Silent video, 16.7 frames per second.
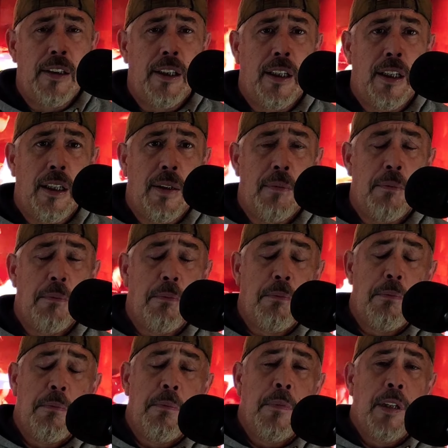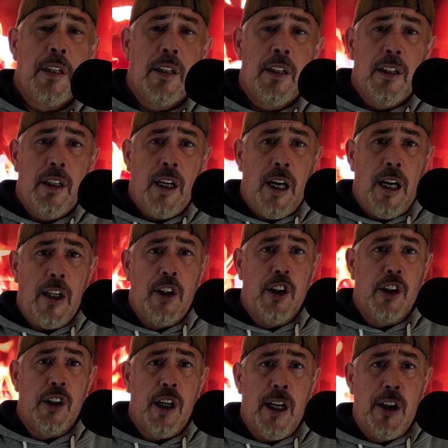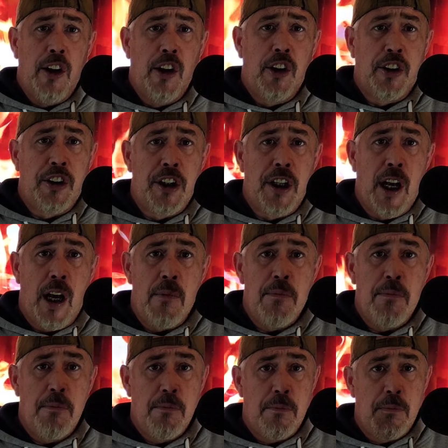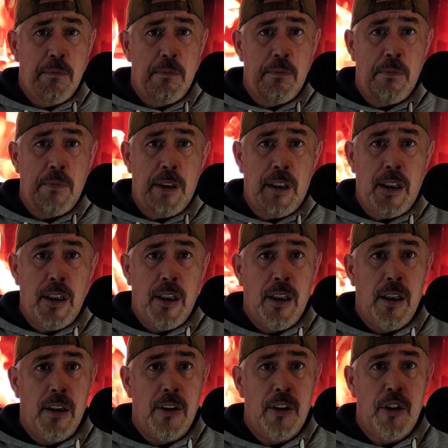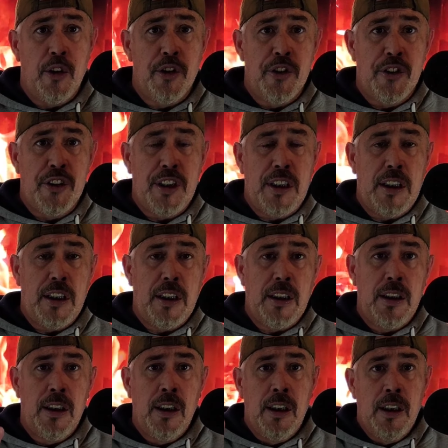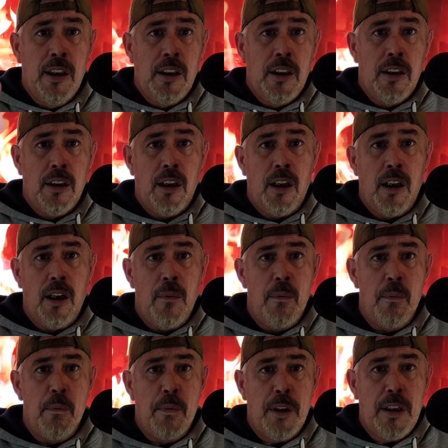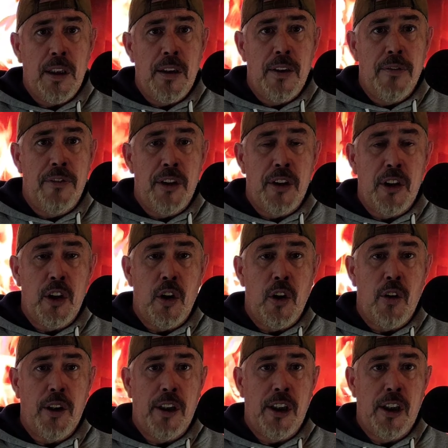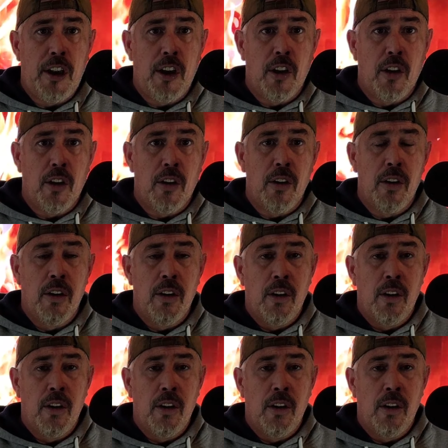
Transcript: I hooked it up, and you'll see in the video here